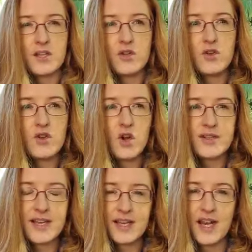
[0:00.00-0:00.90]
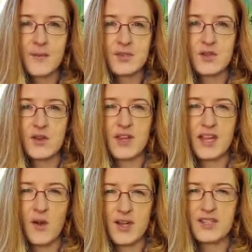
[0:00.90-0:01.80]
not setting it up so they're
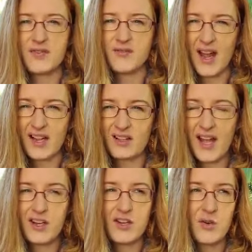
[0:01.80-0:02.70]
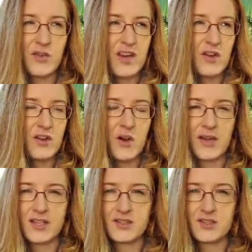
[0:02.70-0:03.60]
going to fail at it, or they're not
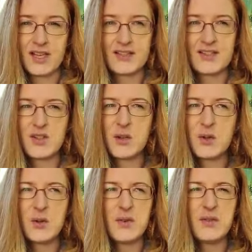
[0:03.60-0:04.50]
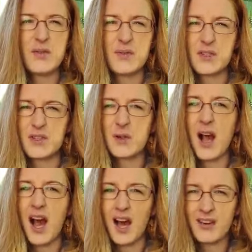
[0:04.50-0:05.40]
going to, it's too
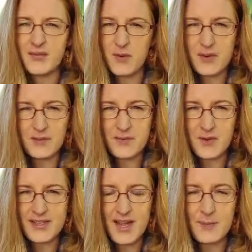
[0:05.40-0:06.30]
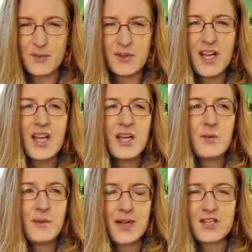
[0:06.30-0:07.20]
hard for them, for example. You
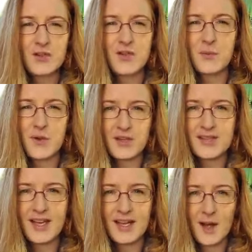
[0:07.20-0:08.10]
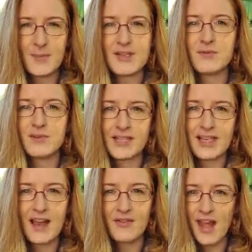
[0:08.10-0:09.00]
want to make sure that what you're setting up is
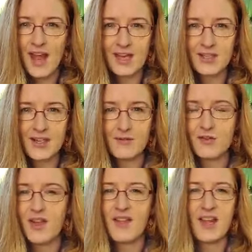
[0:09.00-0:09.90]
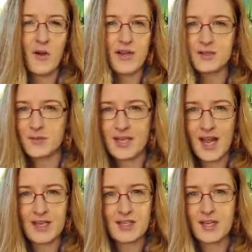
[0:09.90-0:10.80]
really at their age level that they're going to
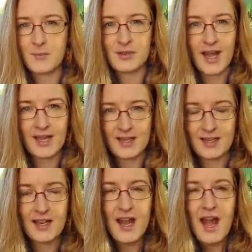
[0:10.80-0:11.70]
engage in and play in.